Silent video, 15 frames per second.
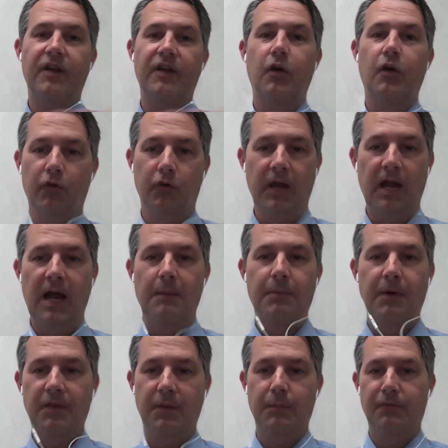overlap
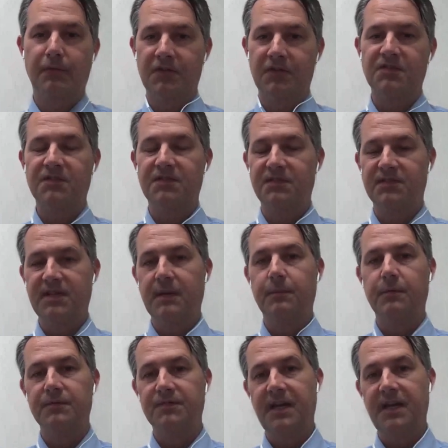on the proficiency sample
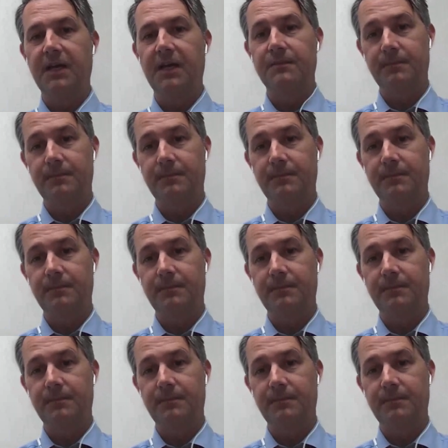side.